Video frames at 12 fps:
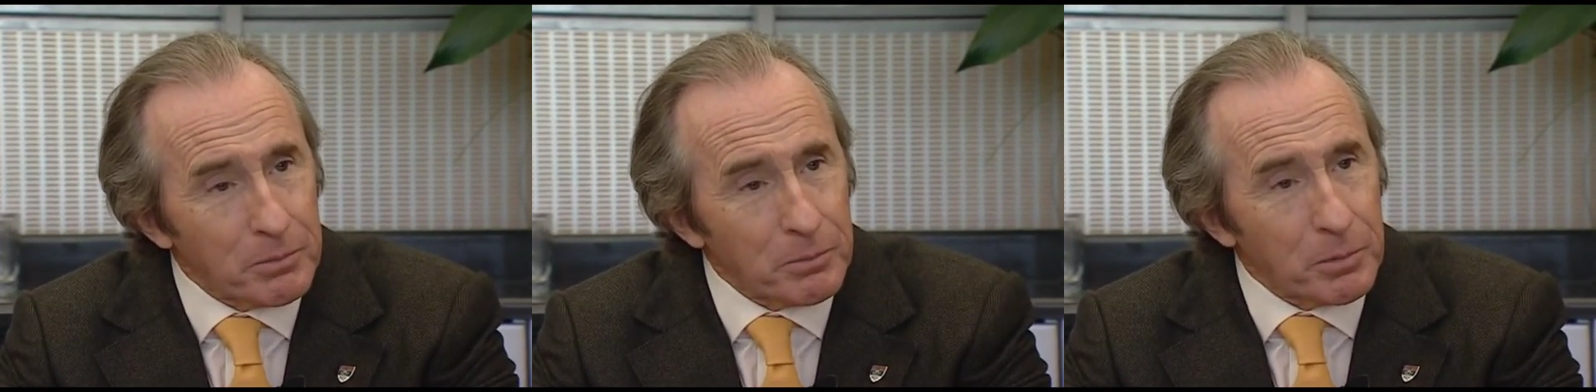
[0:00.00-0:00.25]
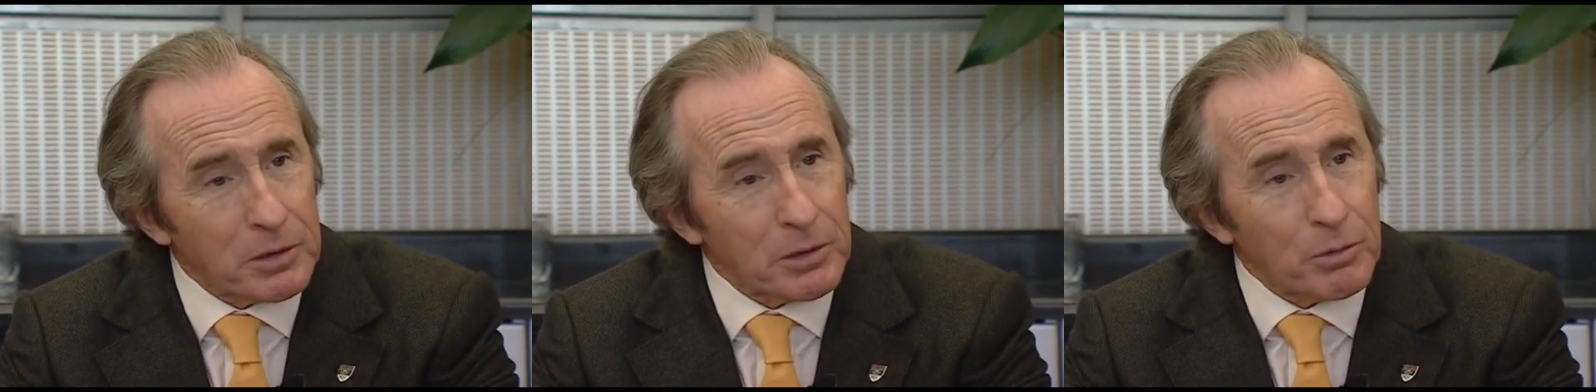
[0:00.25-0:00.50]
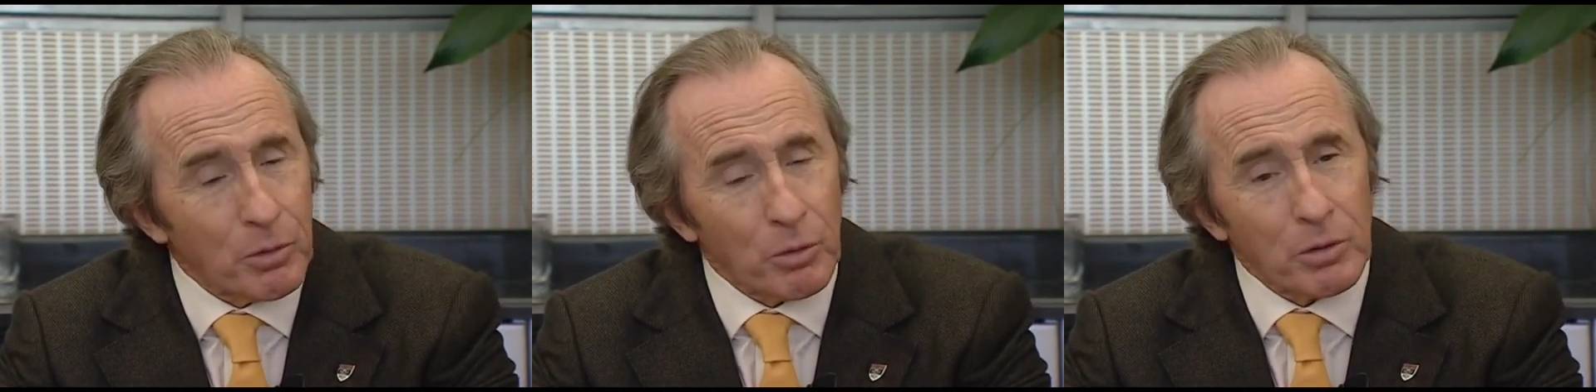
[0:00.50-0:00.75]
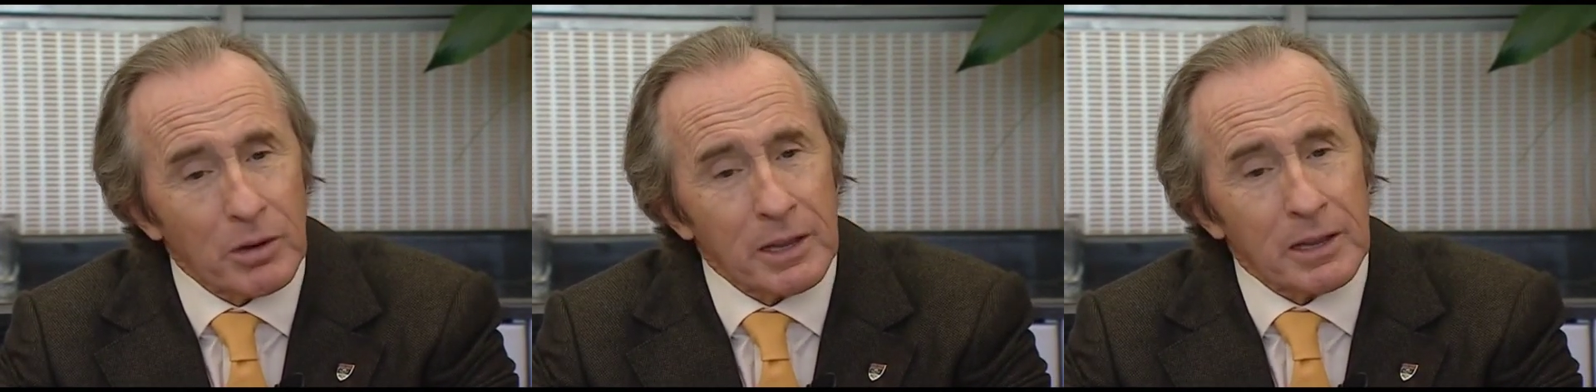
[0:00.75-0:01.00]
but it
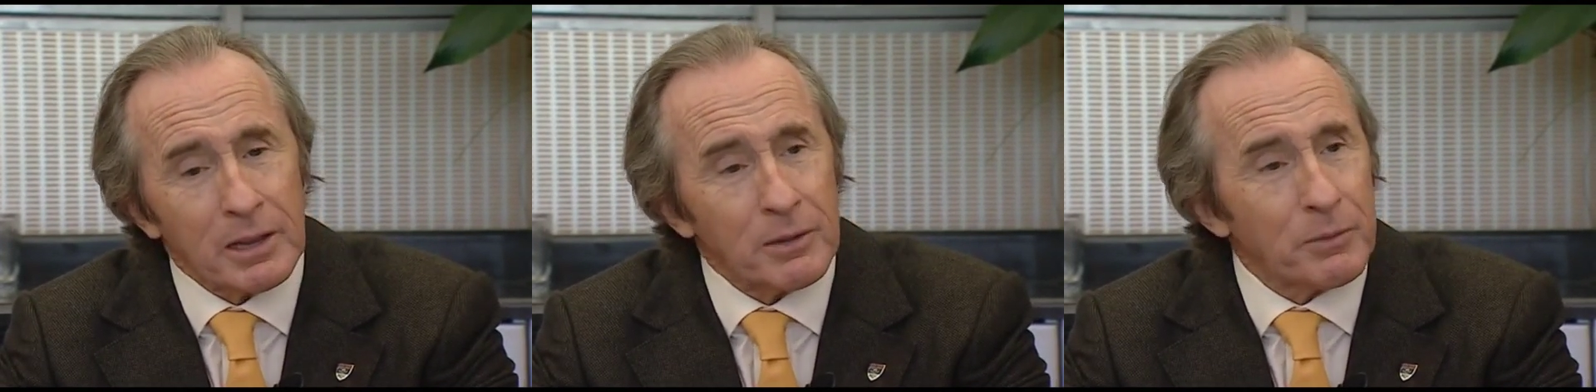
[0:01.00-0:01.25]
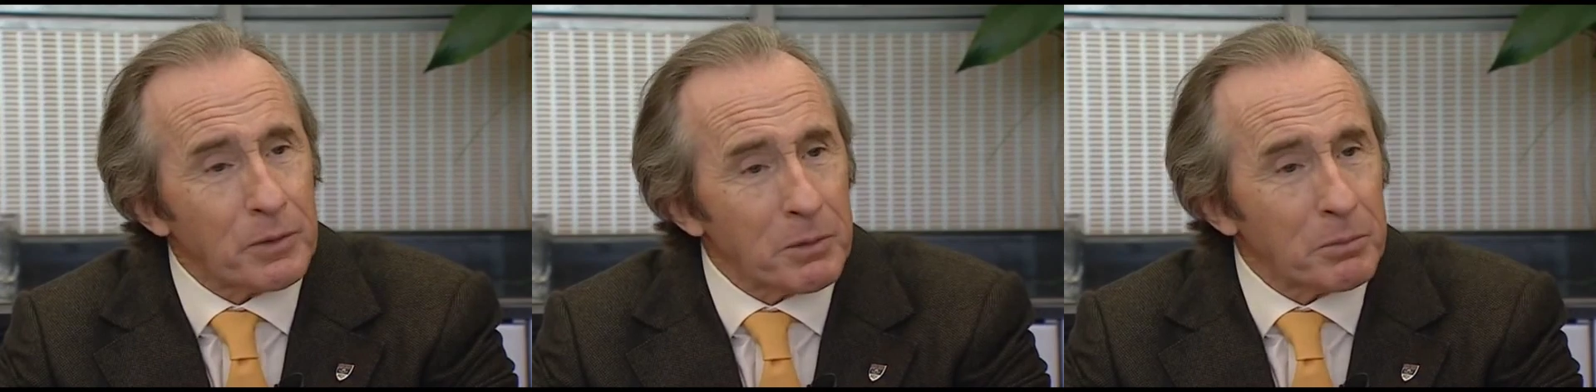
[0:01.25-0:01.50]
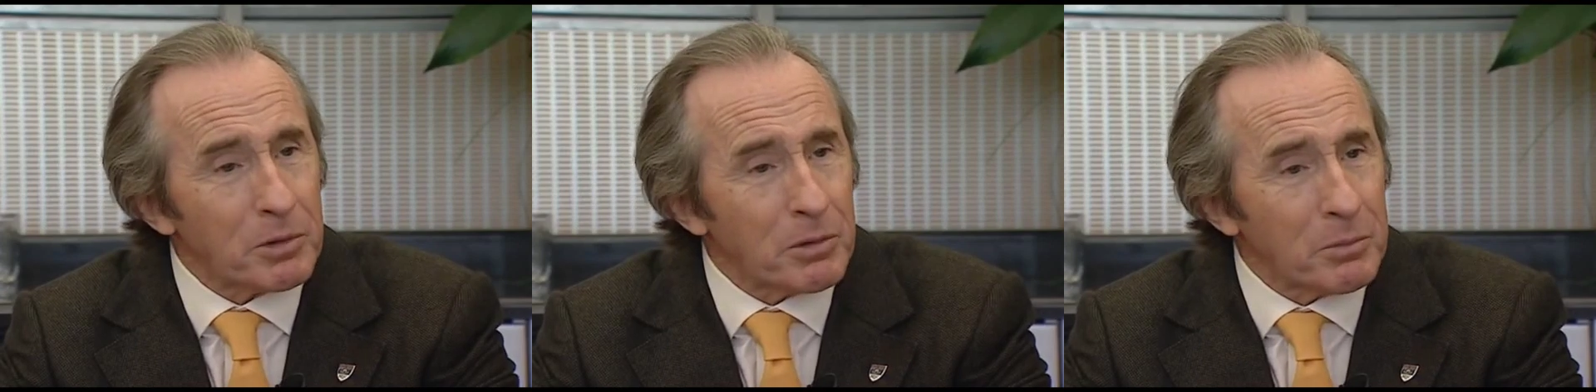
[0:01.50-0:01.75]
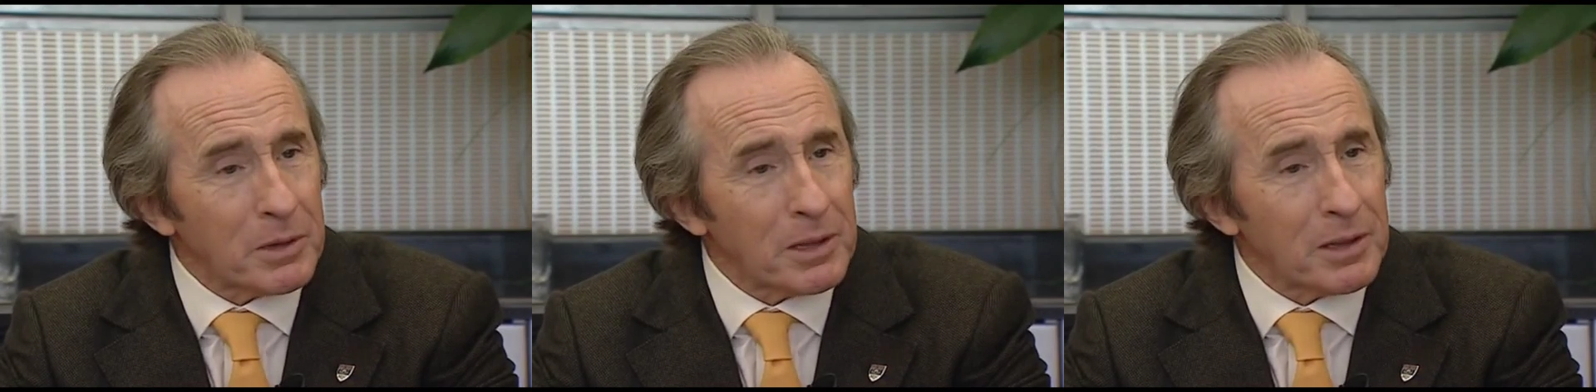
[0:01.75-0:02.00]
only confirmed to
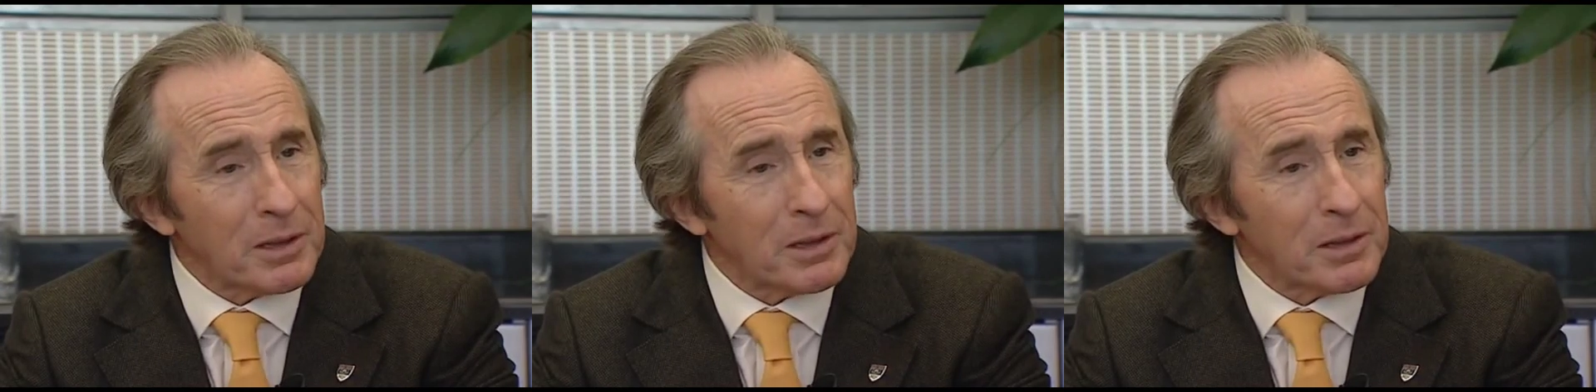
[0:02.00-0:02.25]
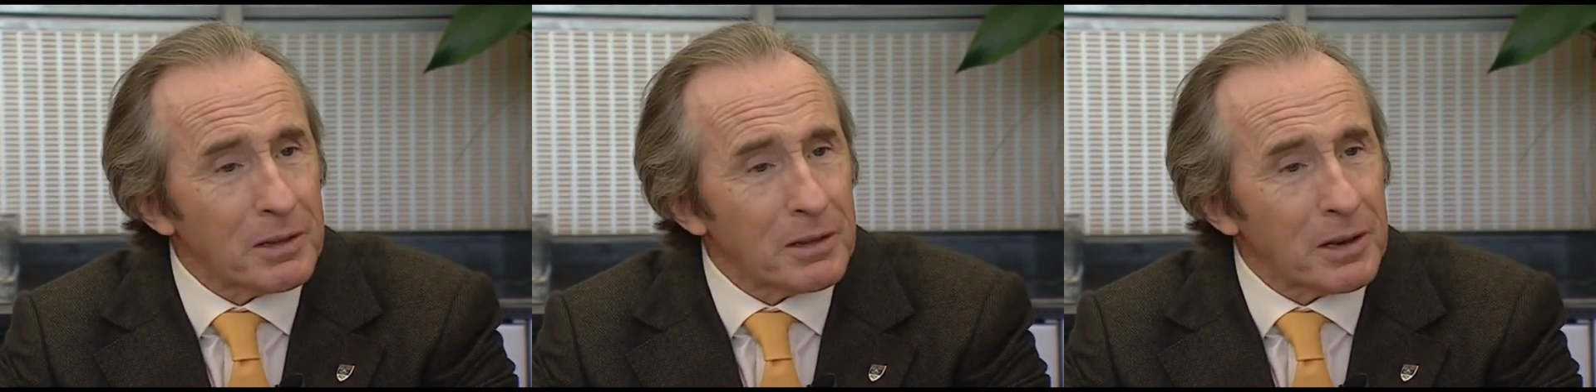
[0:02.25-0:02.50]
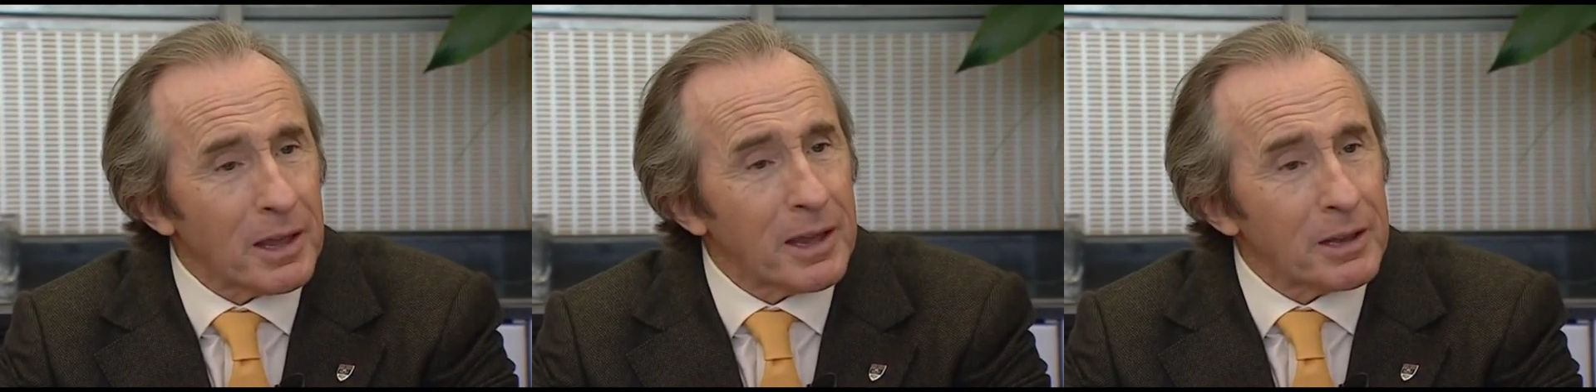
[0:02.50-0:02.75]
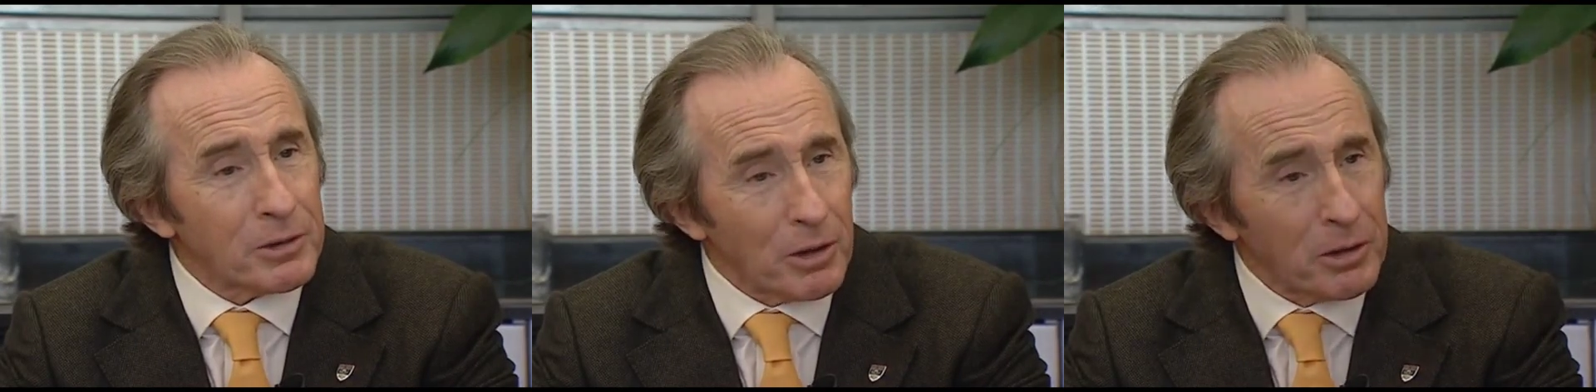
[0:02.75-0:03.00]
me that I
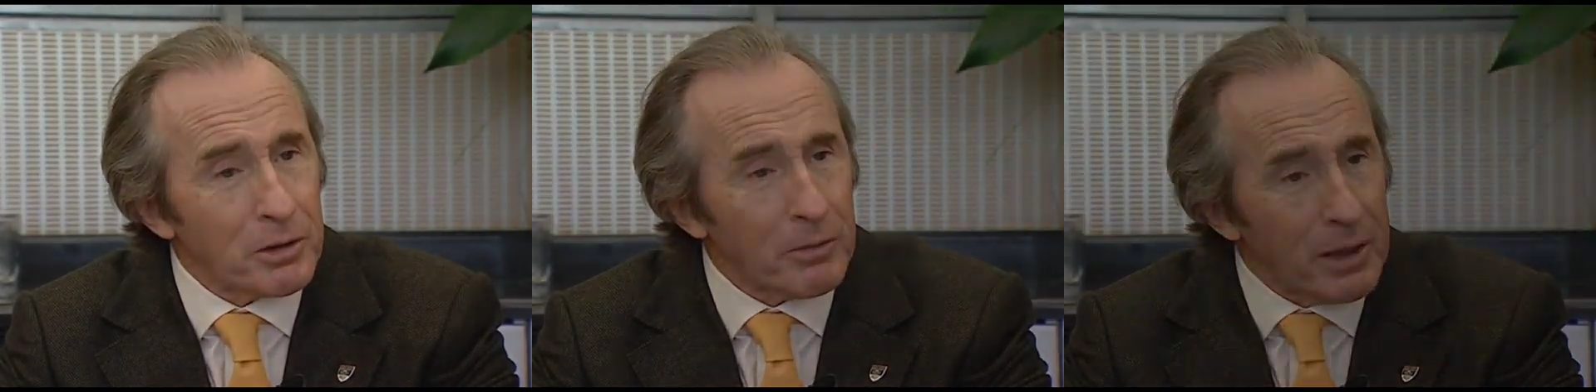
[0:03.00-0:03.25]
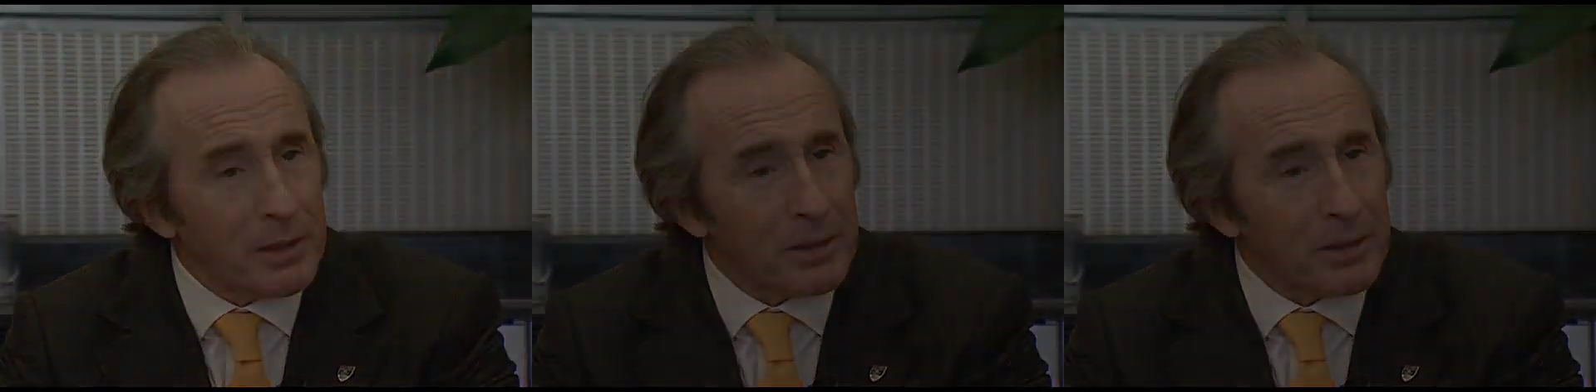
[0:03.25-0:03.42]
had done the right